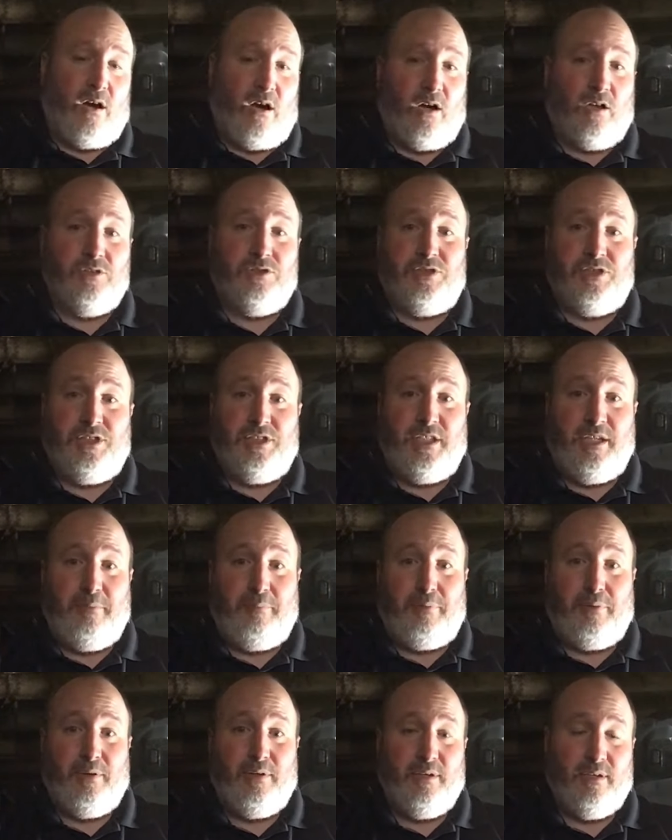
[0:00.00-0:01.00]
our
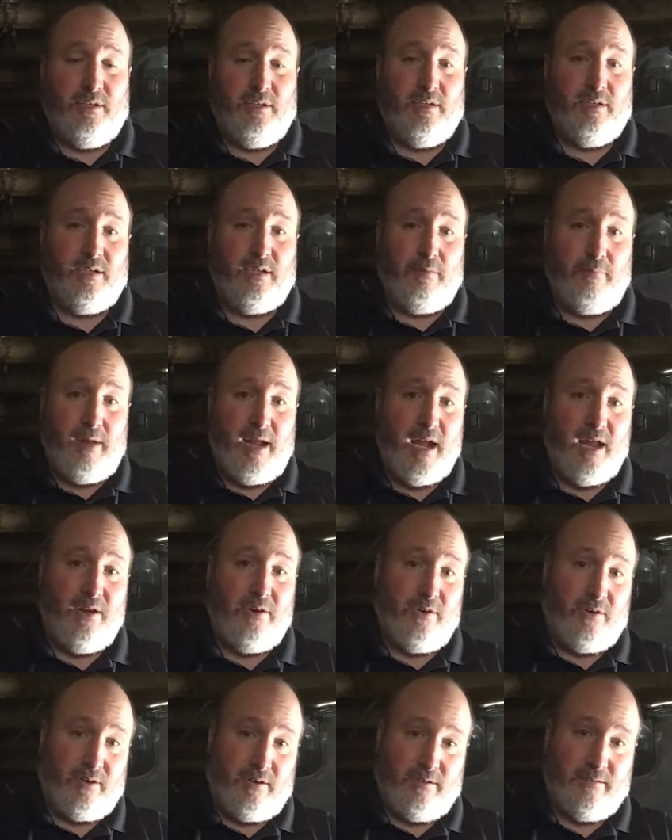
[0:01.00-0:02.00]
Jeep
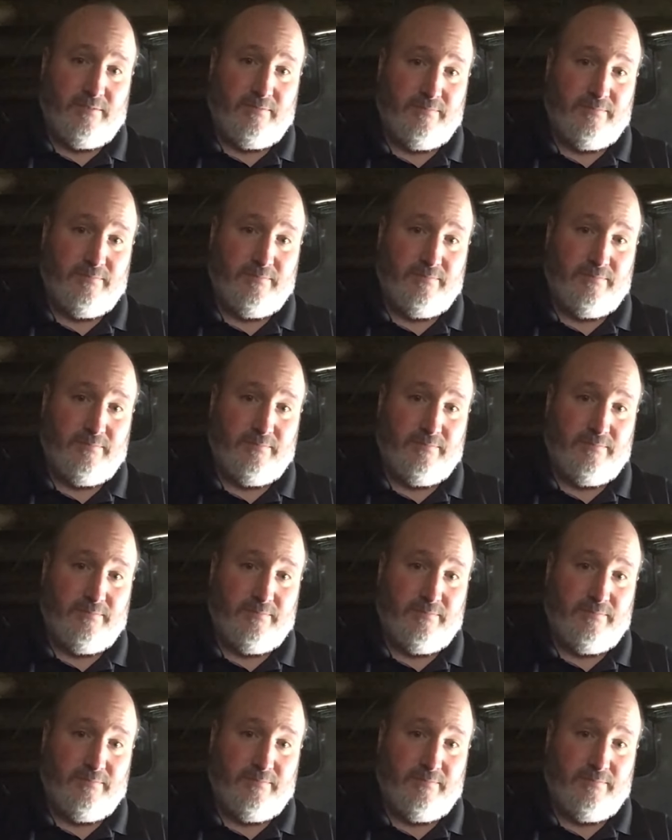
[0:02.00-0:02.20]
Commander.